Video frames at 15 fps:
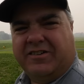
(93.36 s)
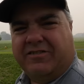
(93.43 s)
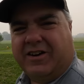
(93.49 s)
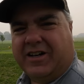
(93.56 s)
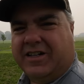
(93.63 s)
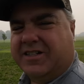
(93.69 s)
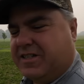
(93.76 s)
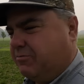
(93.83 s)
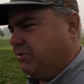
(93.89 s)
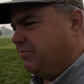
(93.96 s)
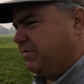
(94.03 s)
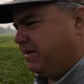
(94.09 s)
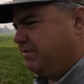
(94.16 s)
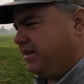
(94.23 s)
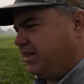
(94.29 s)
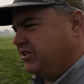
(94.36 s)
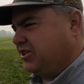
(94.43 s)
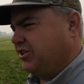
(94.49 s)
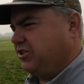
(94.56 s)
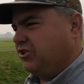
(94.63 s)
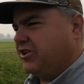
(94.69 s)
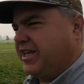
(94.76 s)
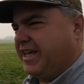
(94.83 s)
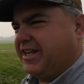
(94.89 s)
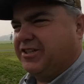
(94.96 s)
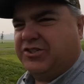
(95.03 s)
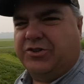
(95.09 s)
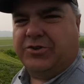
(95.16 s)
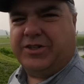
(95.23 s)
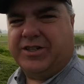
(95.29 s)
finally said, well, maybe I should look
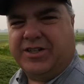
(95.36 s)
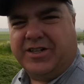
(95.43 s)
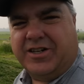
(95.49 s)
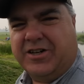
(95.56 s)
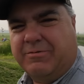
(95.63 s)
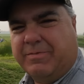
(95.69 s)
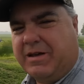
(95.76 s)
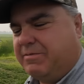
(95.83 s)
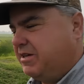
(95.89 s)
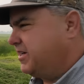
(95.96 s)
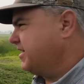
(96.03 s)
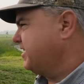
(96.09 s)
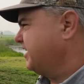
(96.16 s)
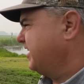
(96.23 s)
into it. You know, maybe